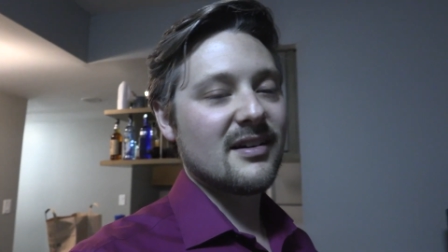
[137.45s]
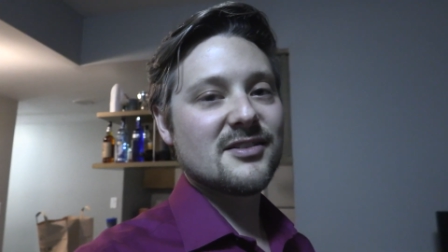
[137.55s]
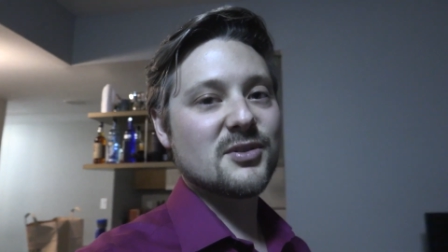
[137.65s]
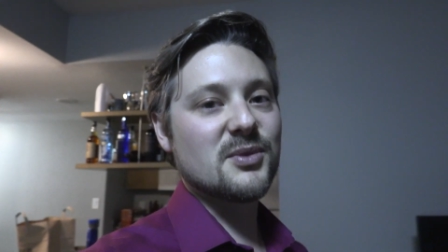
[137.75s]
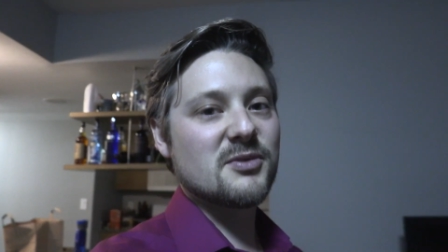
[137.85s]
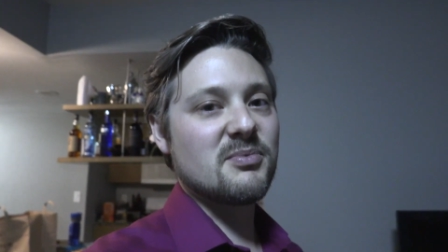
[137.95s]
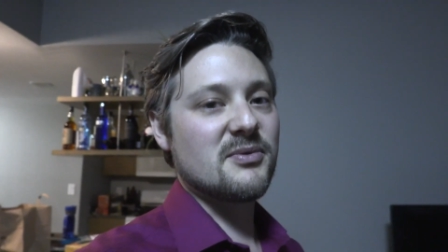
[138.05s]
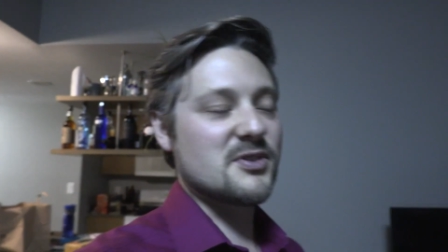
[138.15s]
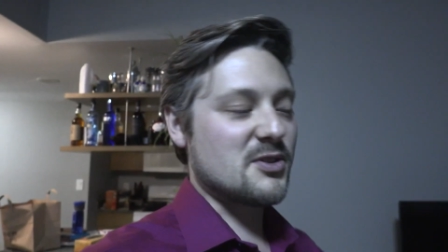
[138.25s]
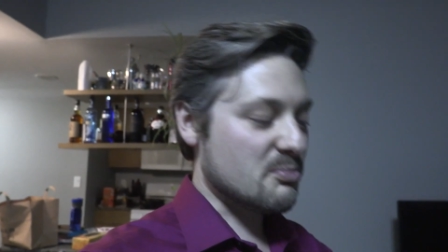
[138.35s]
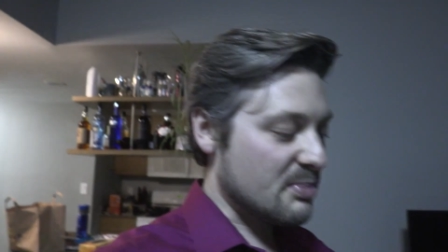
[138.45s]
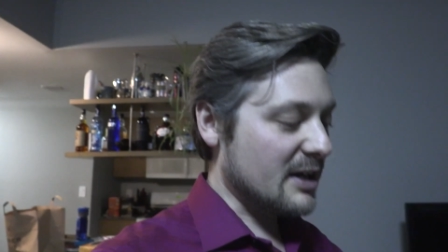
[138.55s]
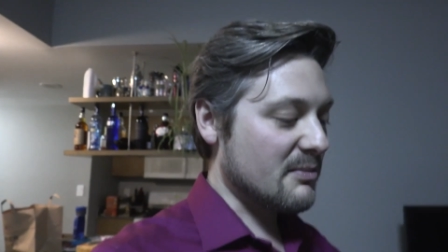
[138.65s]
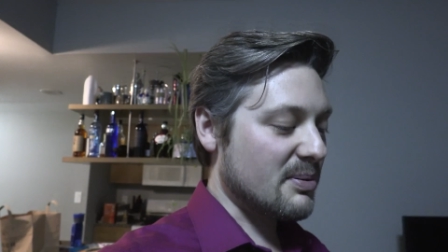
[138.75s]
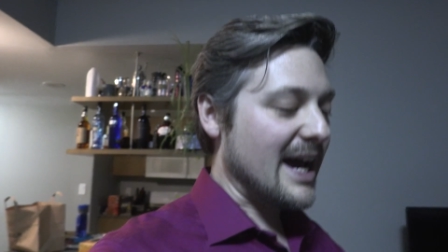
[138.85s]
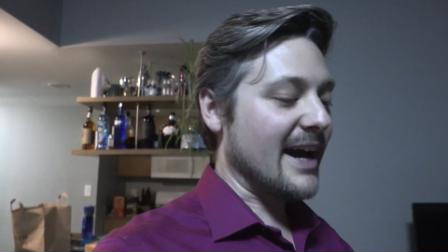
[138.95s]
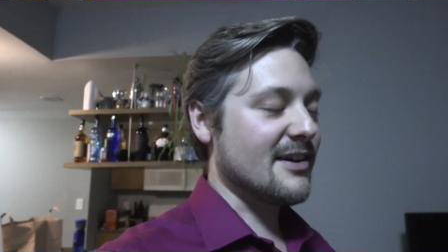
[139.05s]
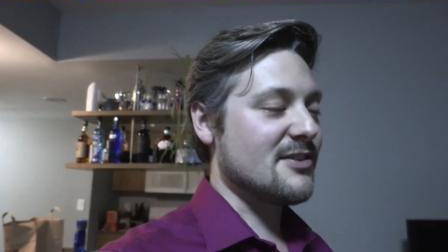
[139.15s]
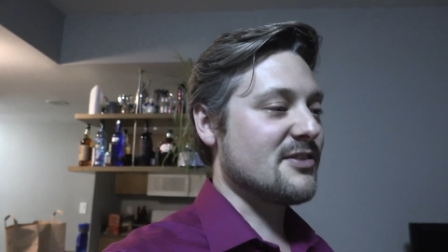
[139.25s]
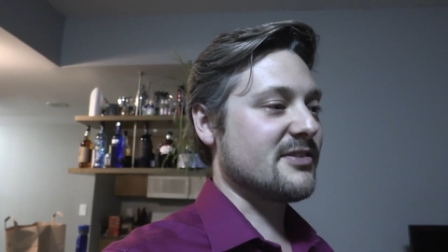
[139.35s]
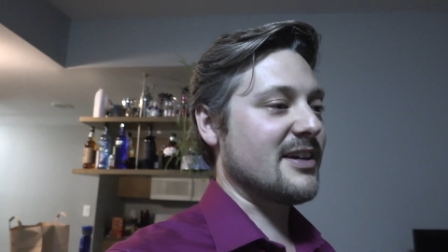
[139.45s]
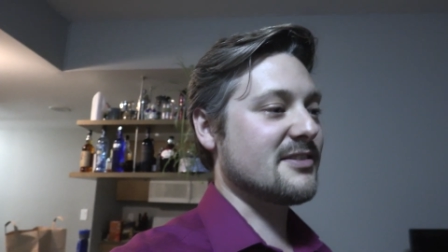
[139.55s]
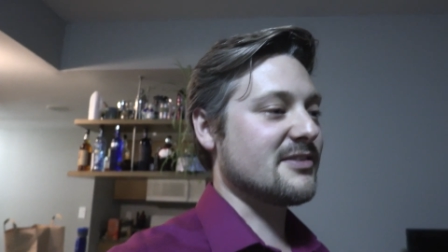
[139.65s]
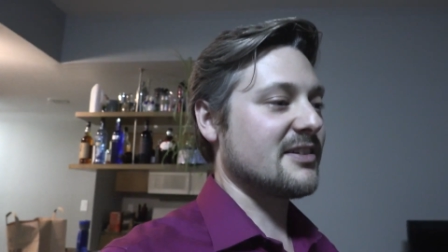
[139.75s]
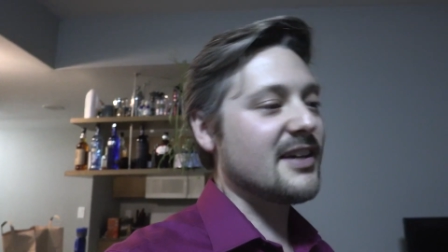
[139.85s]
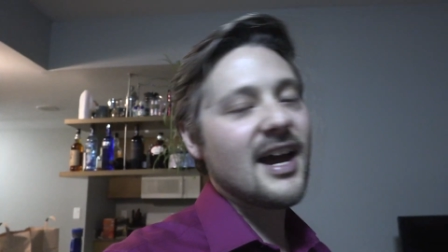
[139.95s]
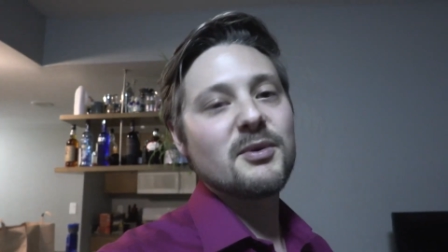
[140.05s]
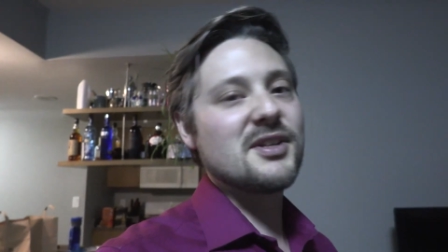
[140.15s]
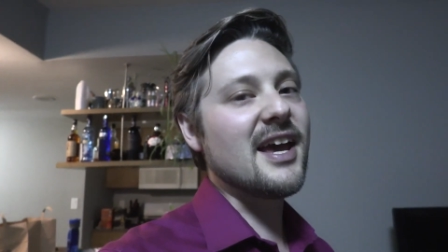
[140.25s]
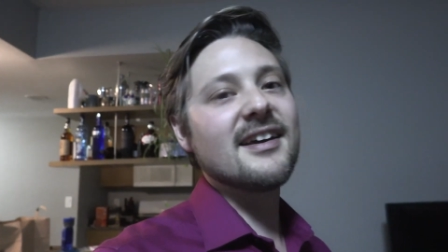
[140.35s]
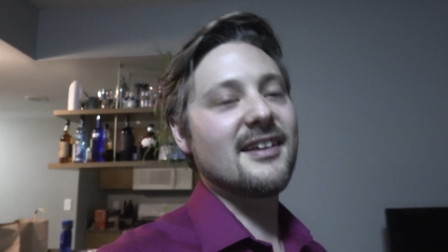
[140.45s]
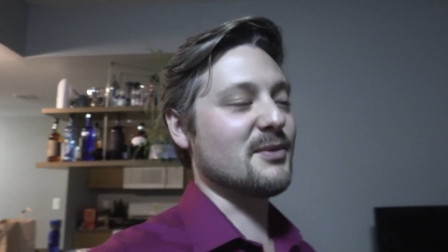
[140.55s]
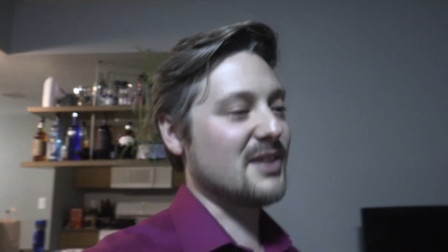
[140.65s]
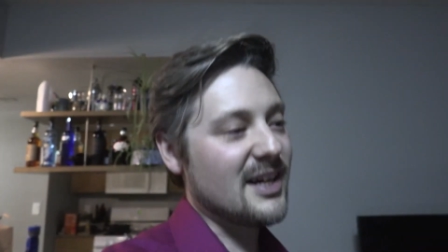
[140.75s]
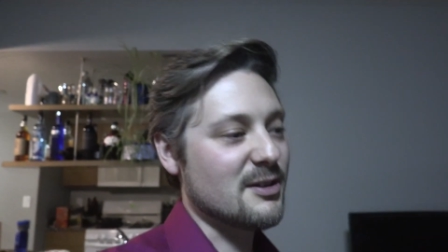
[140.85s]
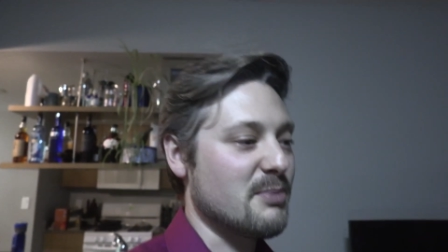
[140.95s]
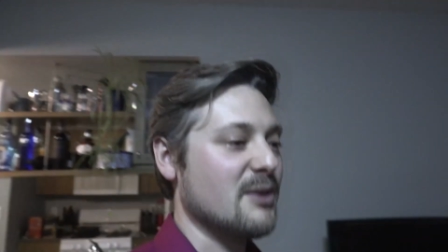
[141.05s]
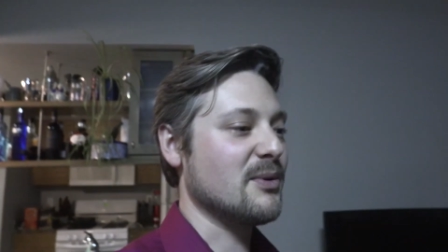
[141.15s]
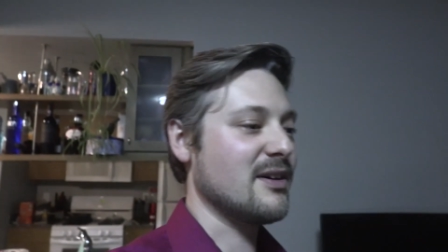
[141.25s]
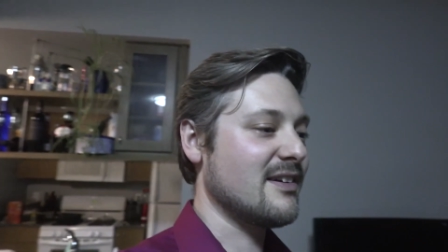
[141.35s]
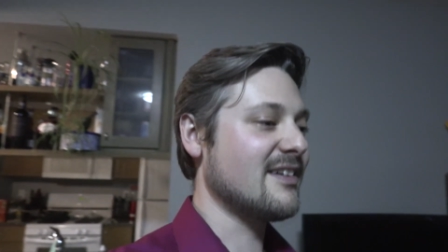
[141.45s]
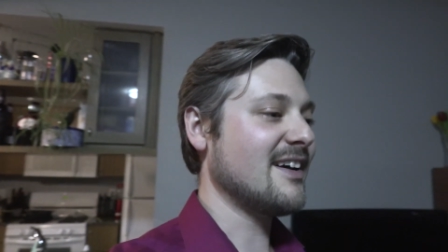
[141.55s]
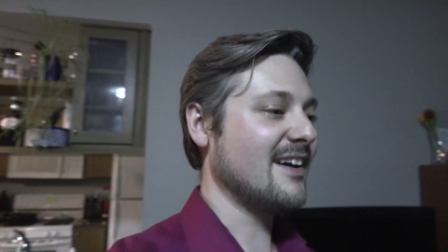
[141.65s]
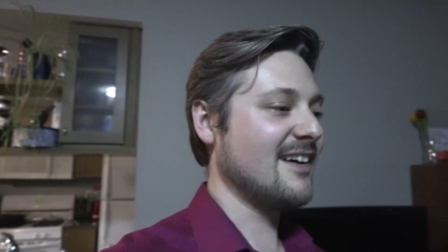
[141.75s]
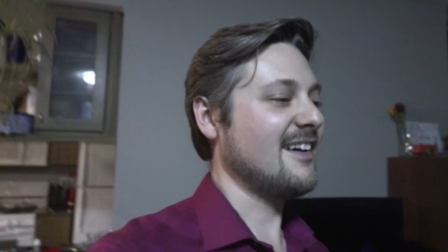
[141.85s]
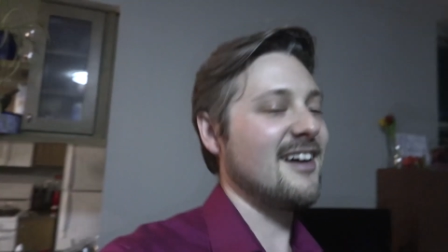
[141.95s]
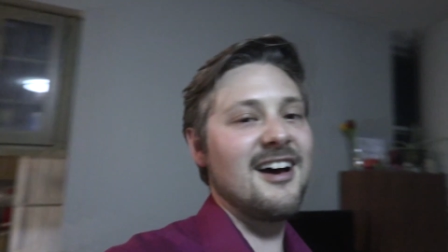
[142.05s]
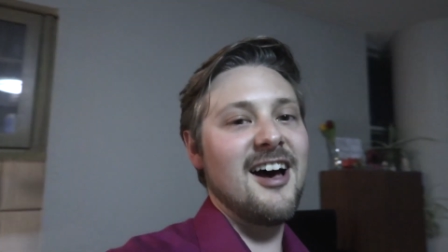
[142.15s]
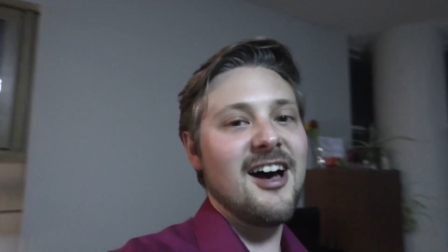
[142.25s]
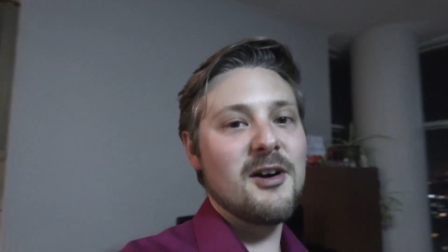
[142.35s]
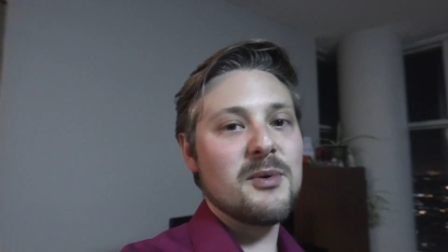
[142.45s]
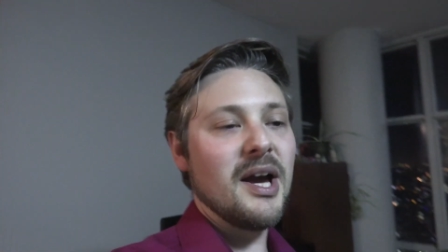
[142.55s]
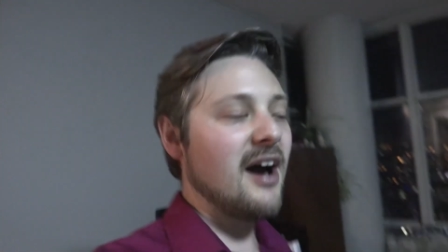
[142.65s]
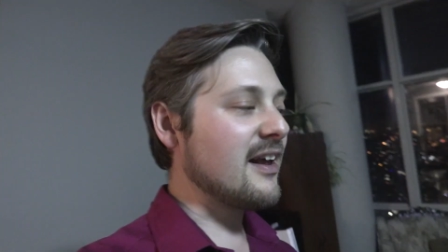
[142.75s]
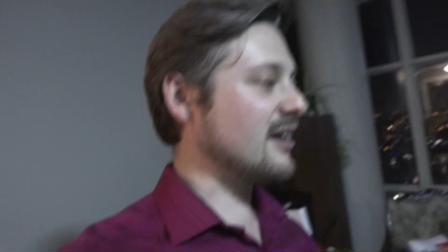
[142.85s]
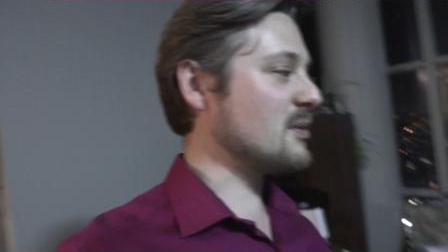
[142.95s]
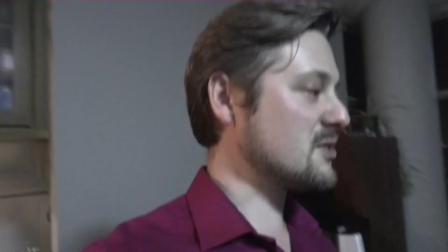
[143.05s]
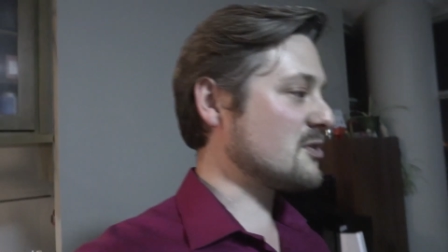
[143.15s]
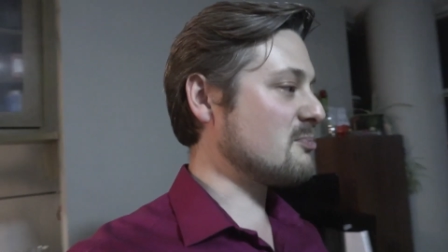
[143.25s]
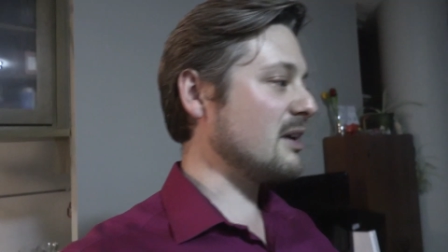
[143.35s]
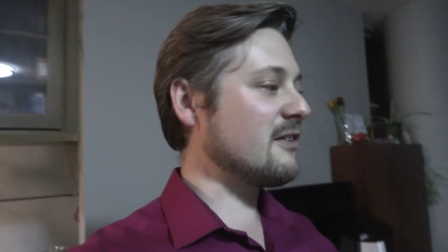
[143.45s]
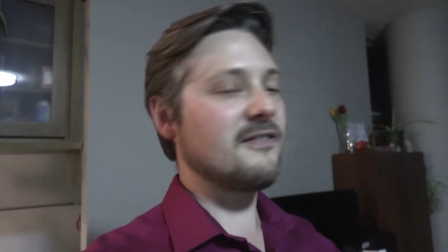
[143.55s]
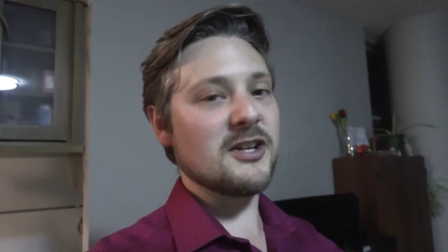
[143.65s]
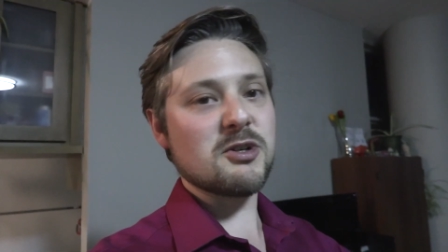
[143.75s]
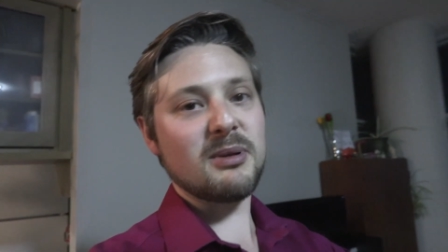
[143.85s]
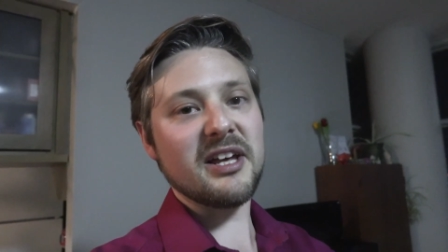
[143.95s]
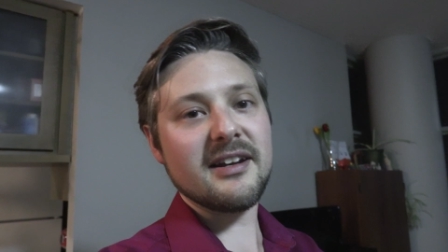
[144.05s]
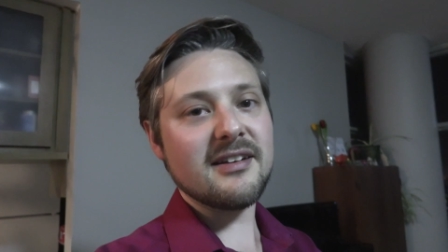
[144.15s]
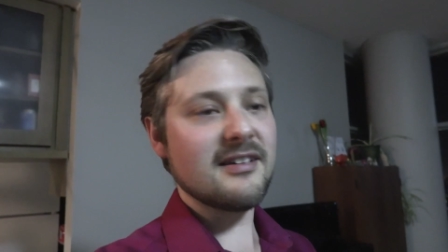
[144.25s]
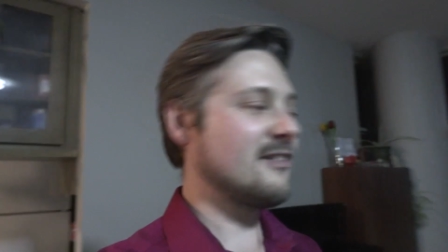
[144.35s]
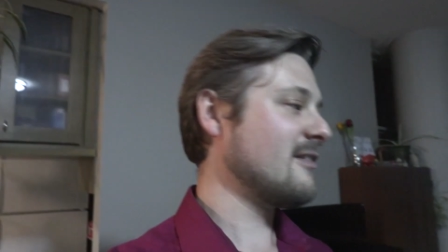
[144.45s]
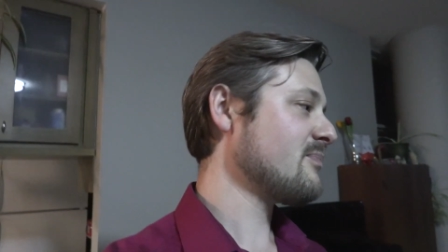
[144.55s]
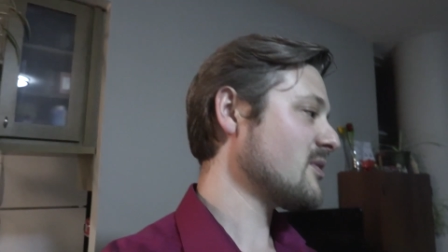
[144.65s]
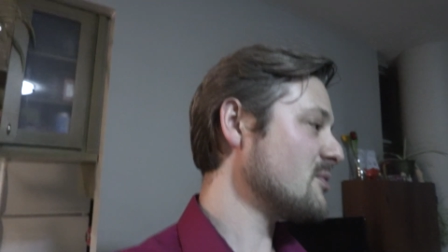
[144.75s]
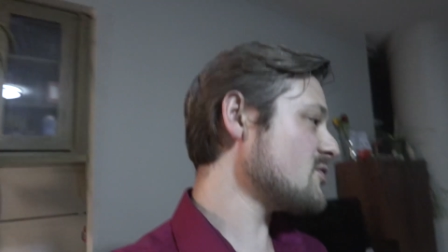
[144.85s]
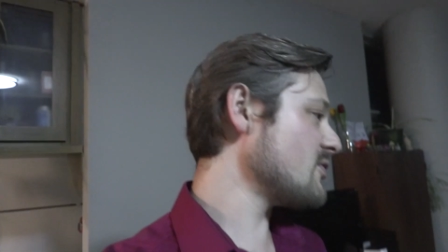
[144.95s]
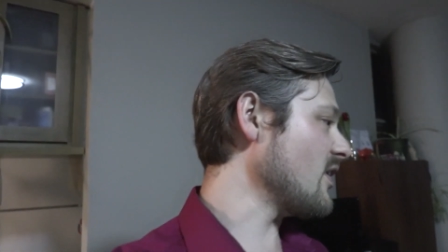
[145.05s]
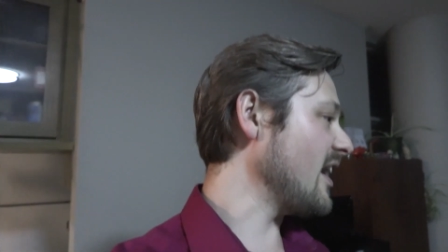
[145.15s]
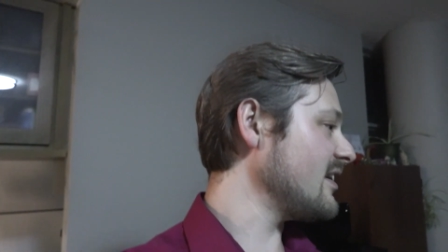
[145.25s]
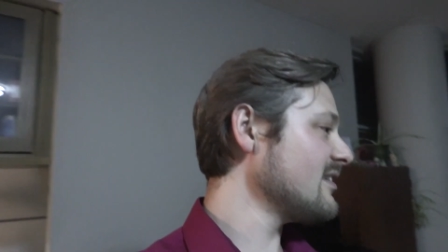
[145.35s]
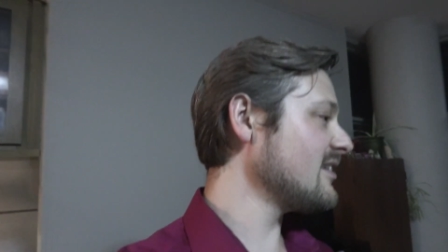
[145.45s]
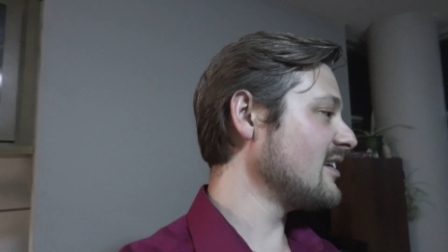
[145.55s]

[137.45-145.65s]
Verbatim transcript: So it was, it was this big package. Saskia's like, yeah, we're taking it. We're taking the big one. Uh, we got it, and it was this big fish plate, which is fine.